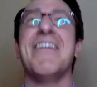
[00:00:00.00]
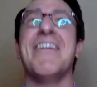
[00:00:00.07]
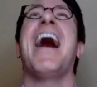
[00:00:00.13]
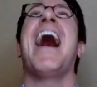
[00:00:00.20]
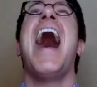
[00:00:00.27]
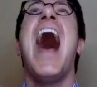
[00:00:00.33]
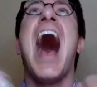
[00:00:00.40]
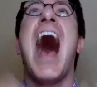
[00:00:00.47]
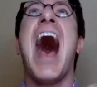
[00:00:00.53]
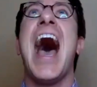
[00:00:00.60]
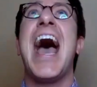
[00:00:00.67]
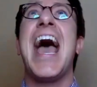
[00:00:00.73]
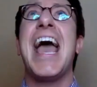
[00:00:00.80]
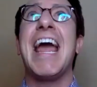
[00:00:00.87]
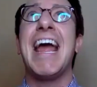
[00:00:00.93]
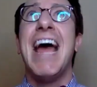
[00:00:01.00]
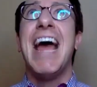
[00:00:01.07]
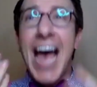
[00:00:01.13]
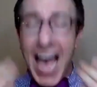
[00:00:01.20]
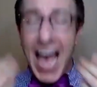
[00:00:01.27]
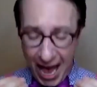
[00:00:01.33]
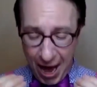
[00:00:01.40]
I
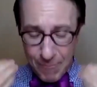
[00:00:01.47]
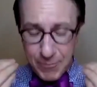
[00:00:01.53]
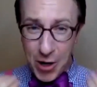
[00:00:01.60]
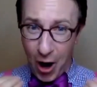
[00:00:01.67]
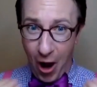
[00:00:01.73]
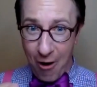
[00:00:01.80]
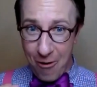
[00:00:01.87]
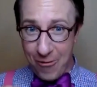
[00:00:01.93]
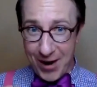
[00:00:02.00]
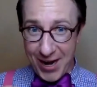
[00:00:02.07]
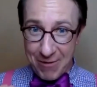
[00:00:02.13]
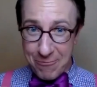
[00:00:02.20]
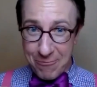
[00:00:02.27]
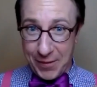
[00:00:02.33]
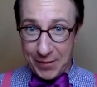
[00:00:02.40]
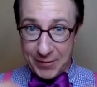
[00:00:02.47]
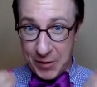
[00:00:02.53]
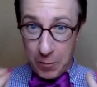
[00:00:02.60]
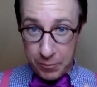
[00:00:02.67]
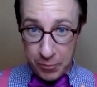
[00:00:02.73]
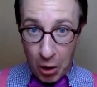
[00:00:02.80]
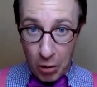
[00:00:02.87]
am going with Sir
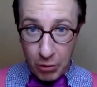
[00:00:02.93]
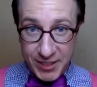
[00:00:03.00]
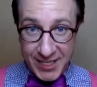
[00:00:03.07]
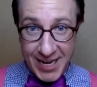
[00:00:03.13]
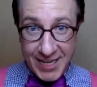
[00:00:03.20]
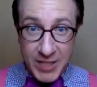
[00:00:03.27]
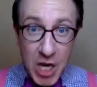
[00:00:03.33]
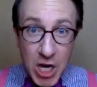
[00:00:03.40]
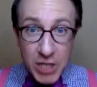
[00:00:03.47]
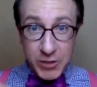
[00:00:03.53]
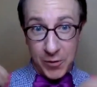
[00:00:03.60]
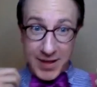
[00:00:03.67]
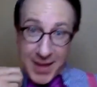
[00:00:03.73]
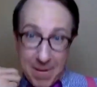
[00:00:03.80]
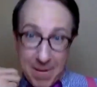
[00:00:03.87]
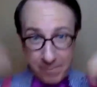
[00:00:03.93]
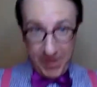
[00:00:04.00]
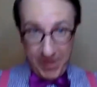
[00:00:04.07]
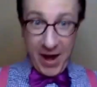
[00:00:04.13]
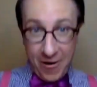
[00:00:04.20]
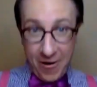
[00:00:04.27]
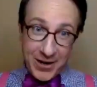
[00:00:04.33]
Proteus to the
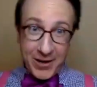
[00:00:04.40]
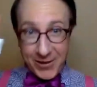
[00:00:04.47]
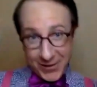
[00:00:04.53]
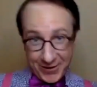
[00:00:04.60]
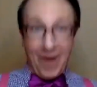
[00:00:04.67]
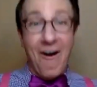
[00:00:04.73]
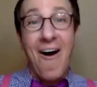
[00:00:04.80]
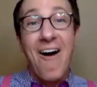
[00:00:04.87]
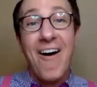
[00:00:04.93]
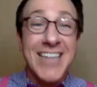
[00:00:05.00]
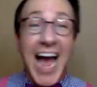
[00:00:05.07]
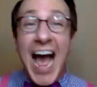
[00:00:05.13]
imperial court.